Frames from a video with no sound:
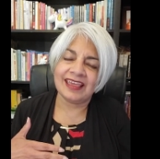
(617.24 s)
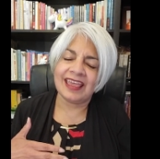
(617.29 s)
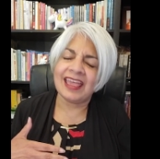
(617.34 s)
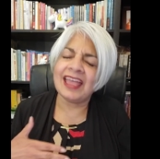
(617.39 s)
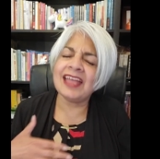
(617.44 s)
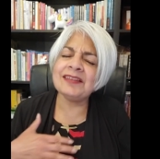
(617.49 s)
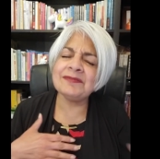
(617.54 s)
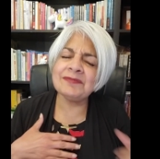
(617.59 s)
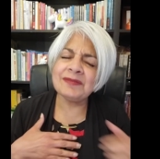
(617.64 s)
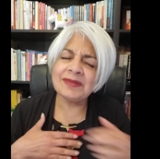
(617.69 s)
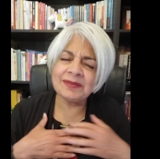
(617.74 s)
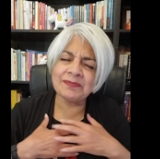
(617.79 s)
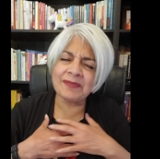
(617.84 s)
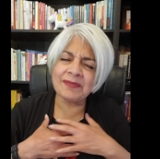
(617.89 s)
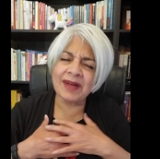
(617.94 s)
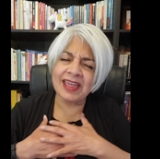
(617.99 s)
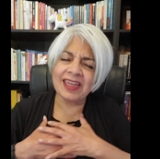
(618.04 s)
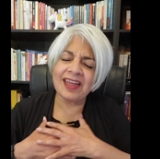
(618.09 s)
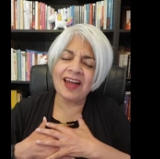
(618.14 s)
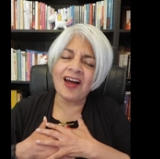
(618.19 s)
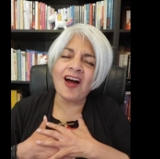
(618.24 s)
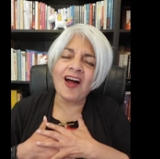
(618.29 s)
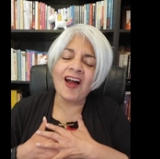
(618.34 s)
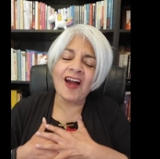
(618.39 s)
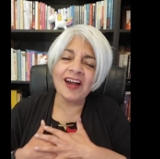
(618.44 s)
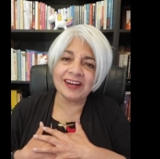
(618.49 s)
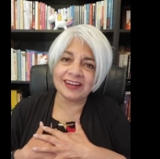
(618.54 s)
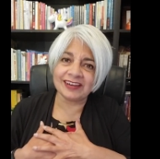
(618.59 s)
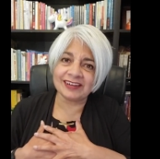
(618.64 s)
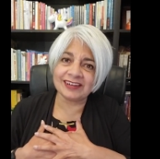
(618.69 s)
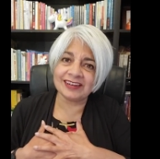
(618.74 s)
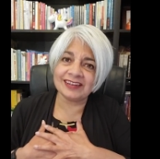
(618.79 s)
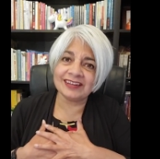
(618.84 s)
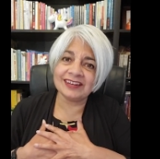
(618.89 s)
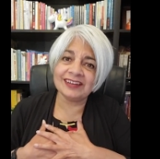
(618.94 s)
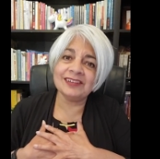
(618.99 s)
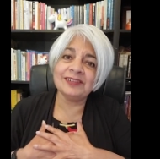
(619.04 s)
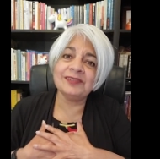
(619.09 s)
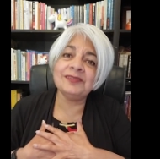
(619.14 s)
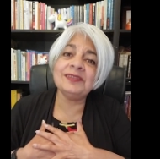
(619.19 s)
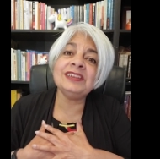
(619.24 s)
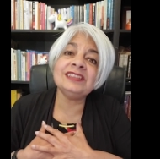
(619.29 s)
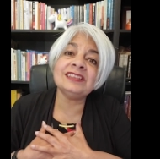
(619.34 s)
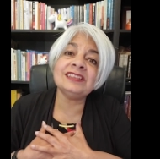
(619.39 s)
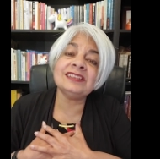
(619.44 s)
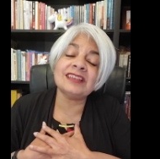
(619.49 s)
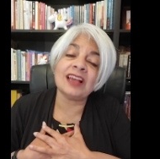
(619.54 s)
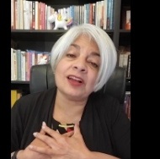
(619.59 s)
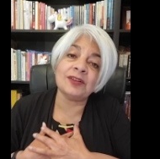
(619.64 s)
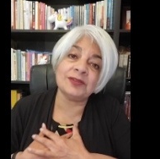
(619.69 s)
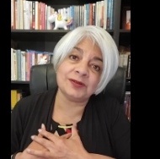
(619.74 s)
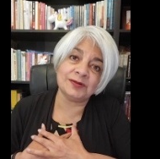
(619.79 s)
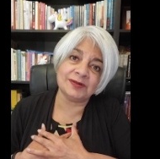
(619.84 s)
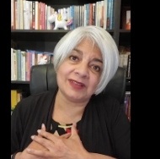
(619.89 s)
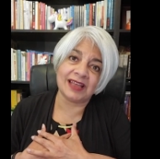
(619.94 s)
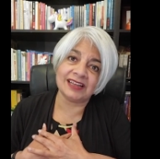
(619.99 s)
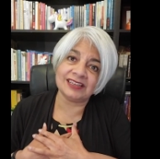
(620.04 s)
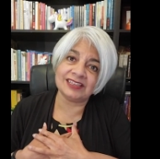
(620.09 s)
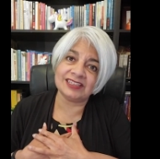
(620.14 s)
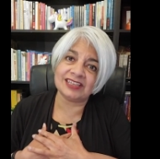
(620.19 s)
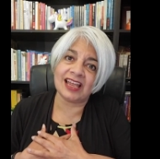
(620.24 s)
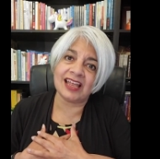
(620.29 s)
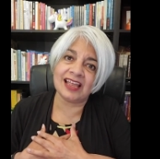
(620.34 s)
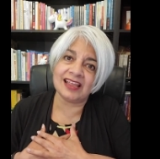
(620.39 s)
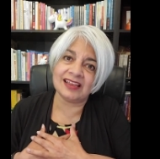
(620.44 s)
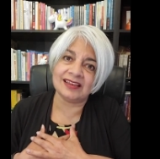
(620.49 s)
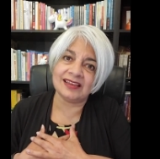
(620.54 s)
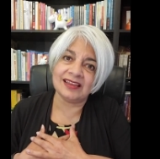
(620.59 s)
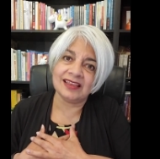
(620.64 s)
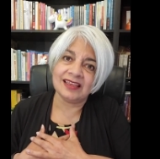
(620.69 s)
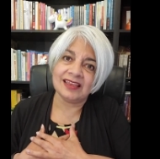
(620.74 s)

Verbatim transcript: And my heart reaches out to that child